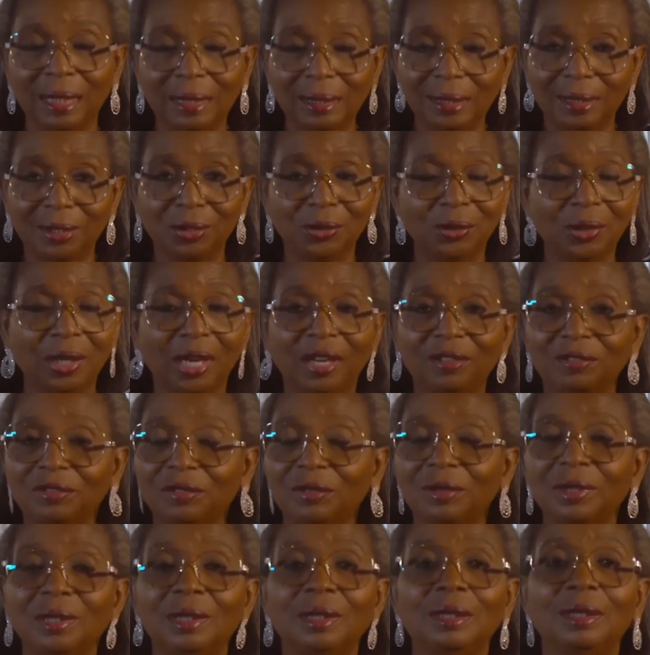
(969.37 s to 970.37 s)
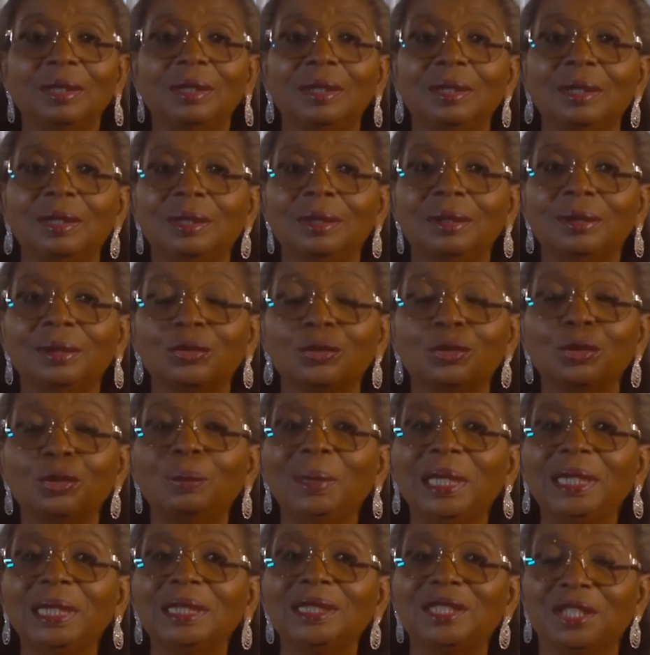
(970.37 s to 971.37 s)
I see you have
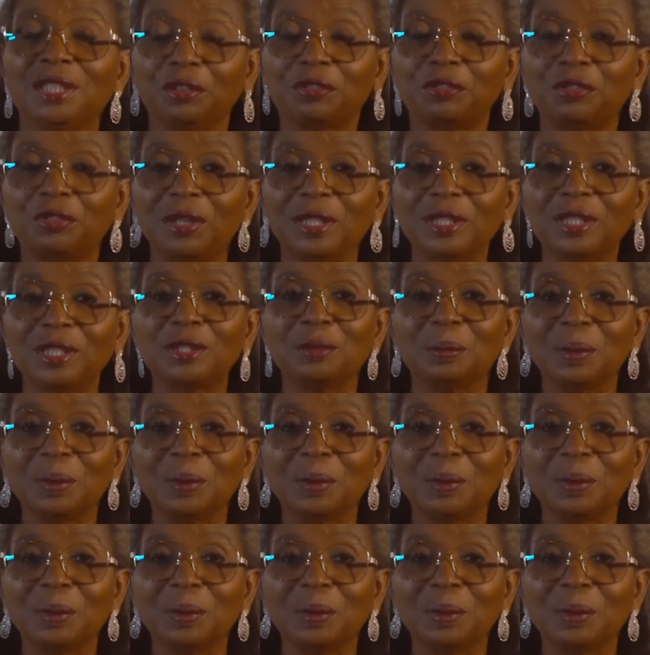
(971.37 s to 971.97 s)
so many different